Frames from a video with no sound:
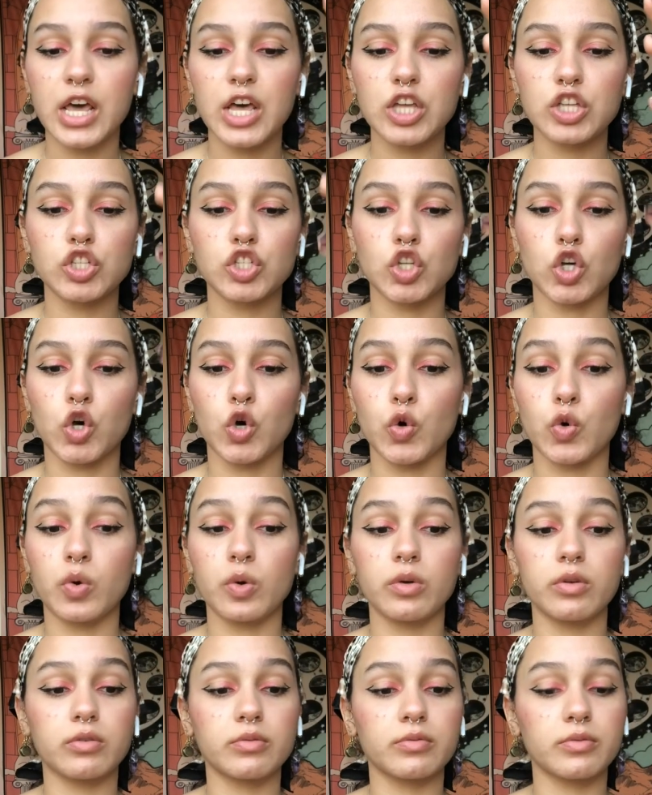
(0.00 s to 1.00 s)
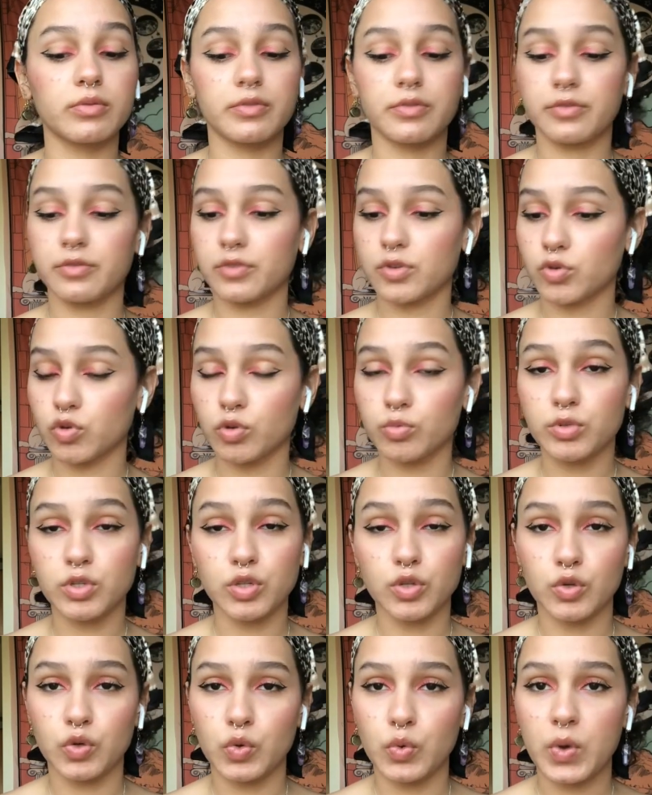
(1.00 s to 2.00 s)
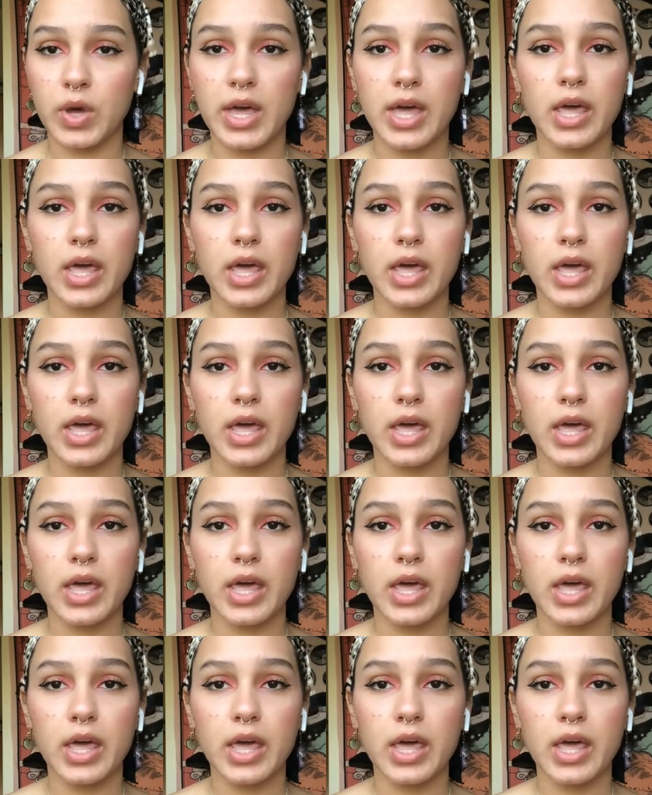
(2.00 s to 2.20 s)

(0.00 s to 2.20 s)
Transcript: So group 2,